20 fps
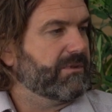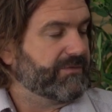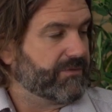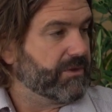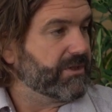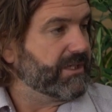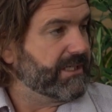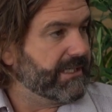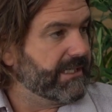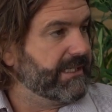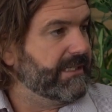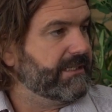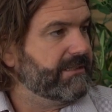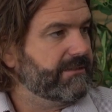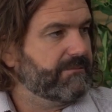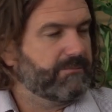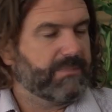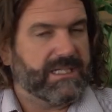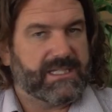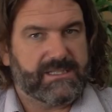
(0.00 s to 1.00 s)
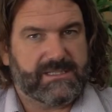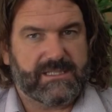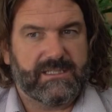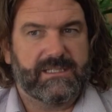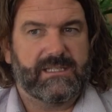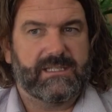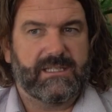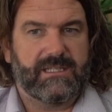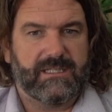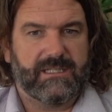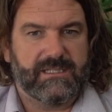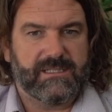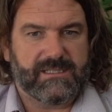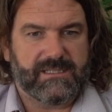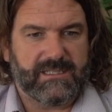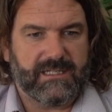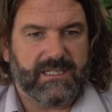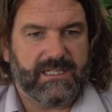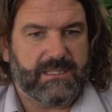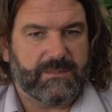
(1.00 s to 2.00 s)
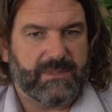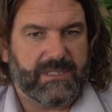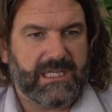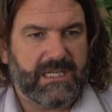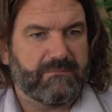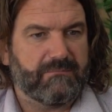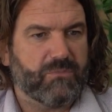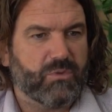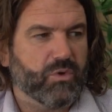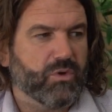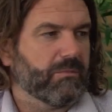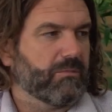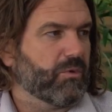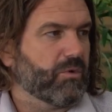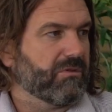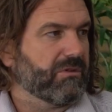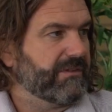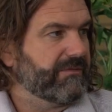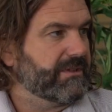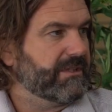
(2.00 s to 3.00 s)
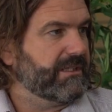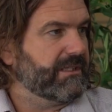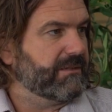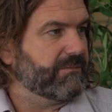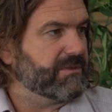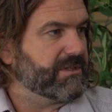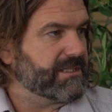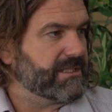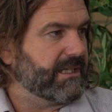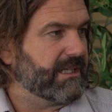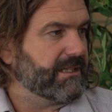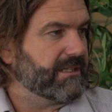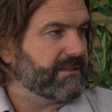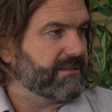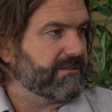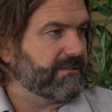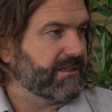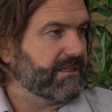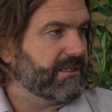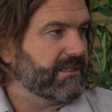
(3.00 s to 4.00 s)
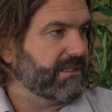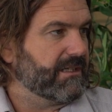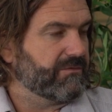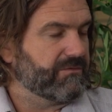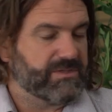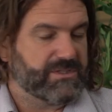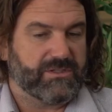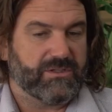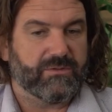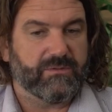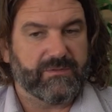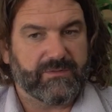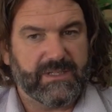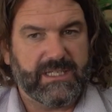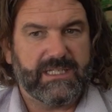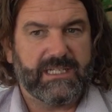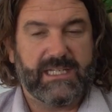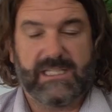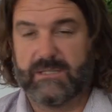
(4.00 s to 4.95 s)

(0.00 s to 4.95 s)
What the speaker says: We've got it now, but it is starting to become more and more evident, and we're starting to see a result of that.